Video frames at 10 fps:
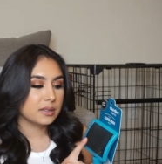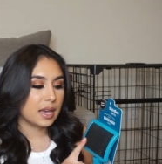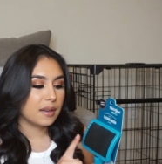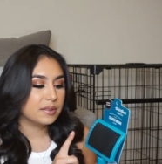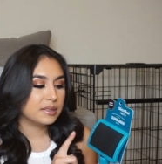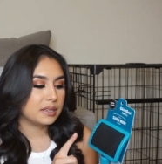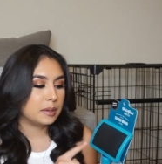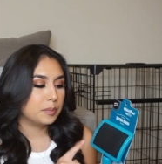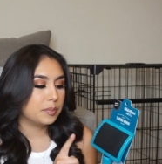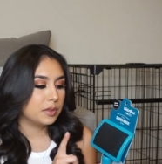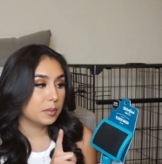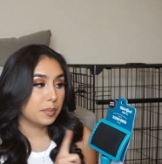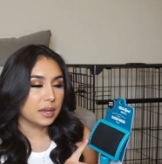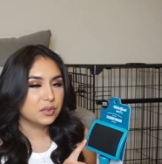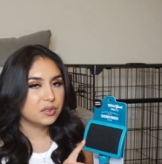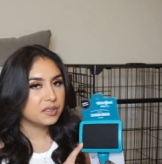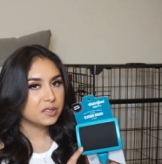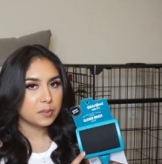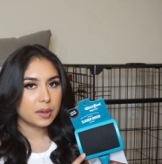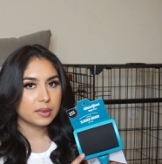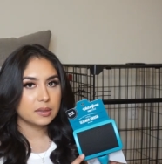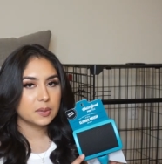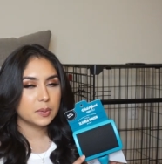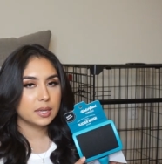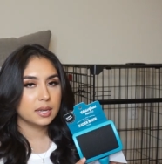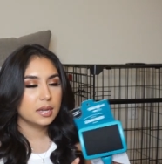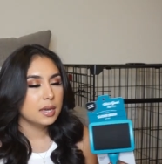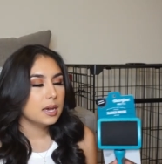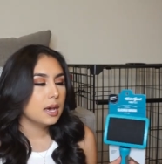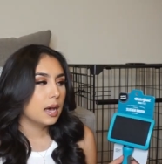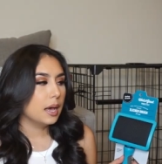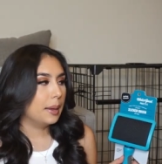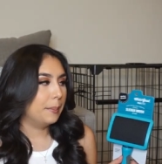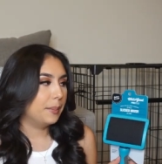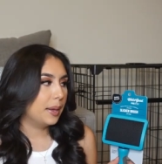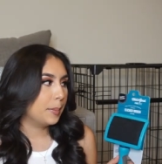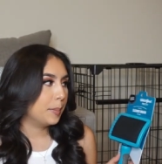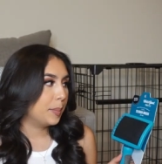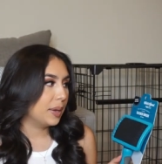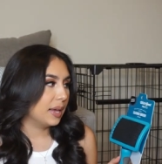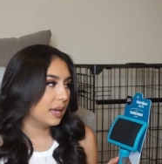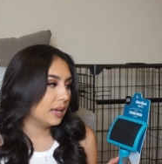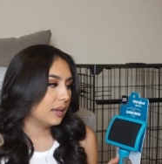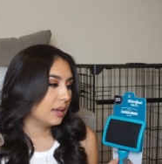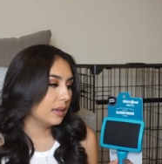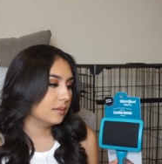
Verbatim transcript: I haven't seen the best reviews about this one, um, but